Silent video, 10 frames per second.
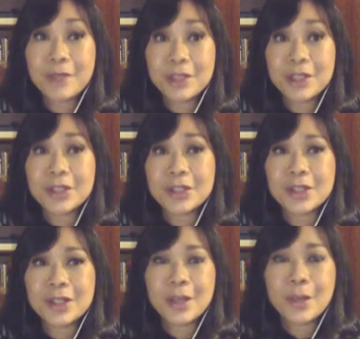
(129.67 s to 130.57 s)
which is
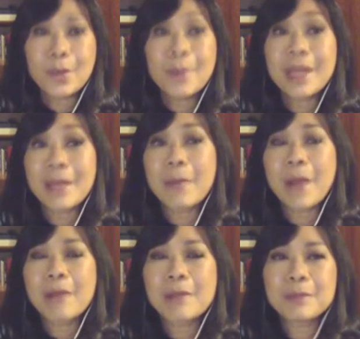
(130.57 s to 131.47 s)
the women
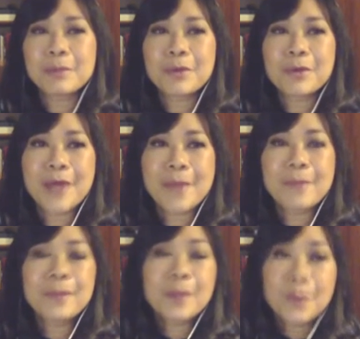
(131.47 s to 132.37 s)
empowerment program
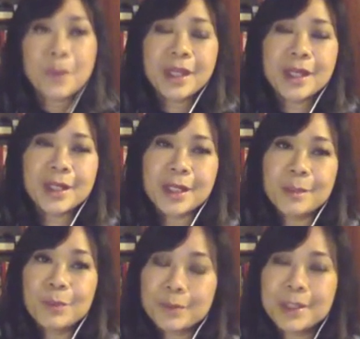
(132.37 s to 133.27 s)
within
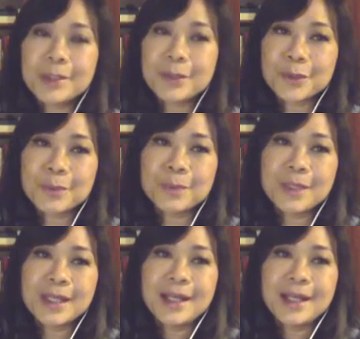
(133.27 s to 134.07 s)
the Bluebird group.